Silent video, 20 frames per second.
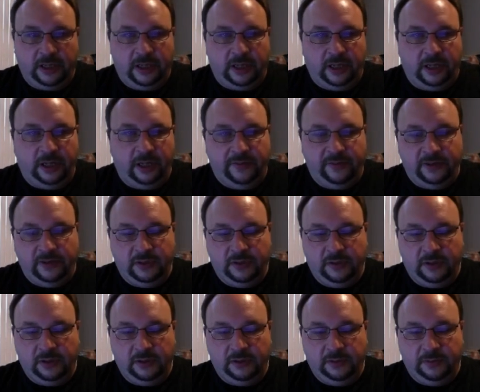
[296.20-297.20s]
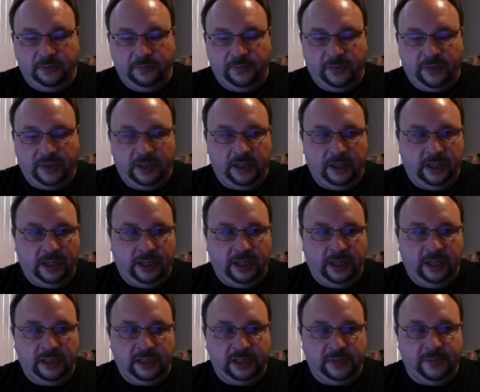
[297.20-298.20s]
I of 0.
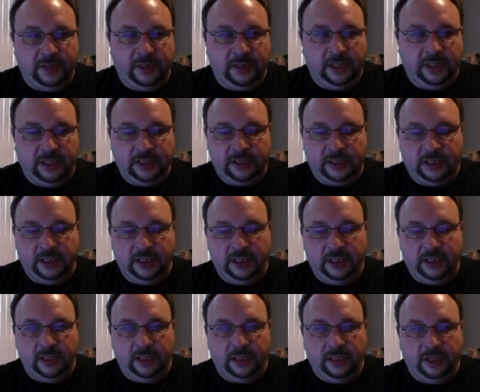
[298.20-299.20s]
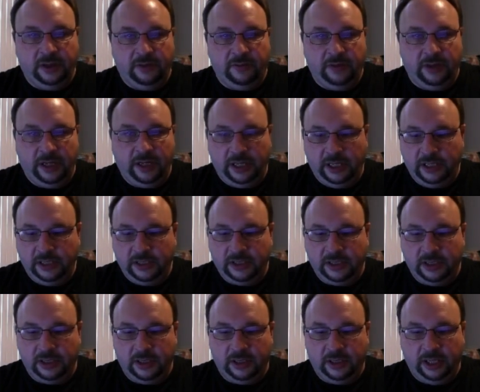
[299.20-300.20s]
I has to be less than the
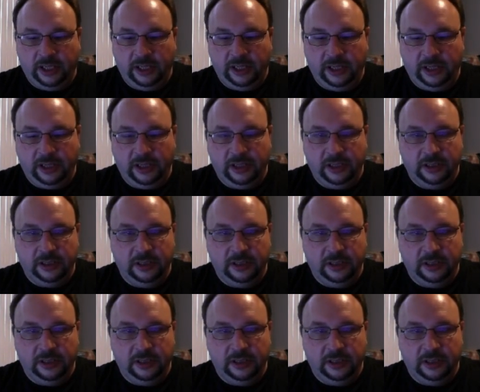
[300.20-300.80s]
array's length.